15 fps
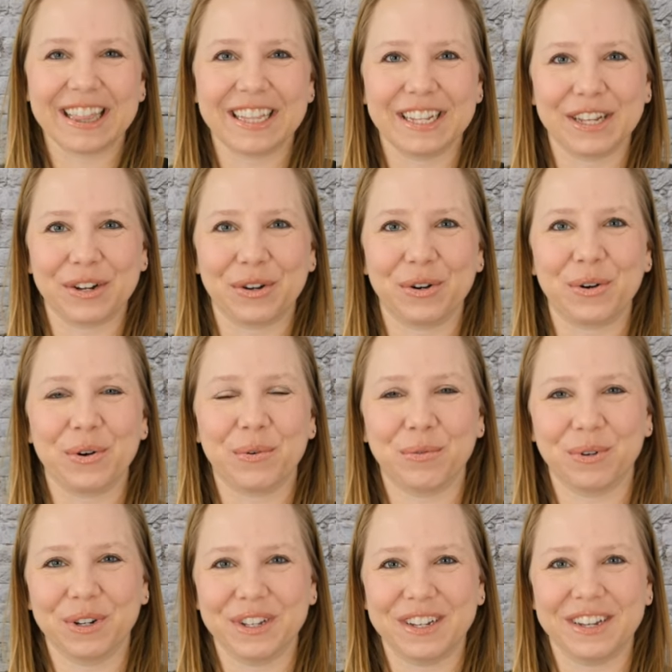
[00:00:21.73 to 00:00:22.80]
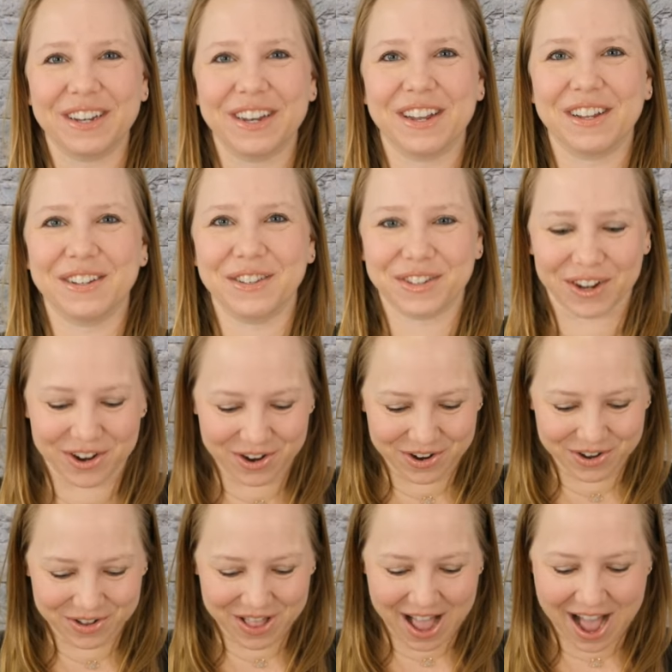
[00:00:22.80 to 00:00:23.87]
little wooden
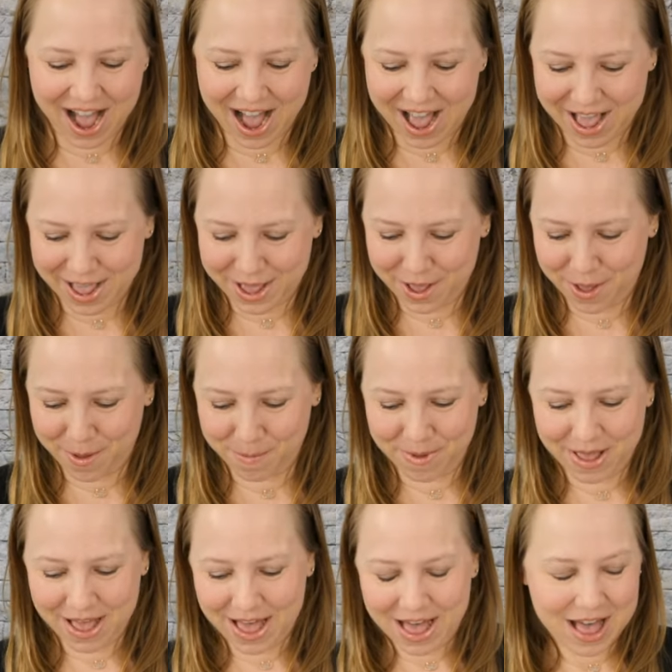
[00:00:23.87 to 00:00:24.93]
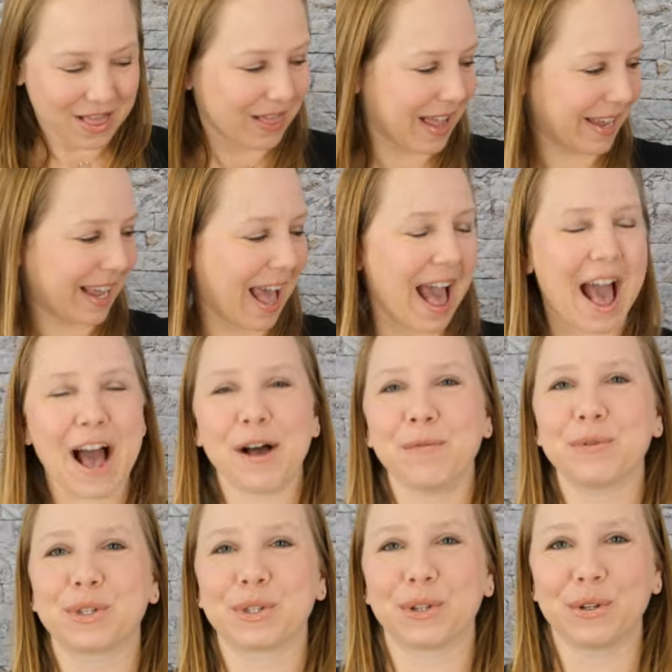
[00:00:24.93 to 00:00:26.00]
doll. I am like
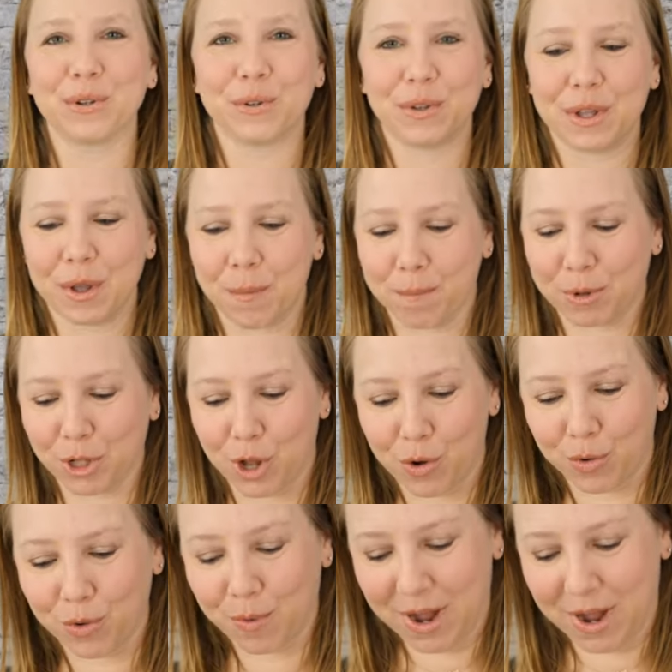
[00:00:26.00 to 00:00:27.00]
absolutely blown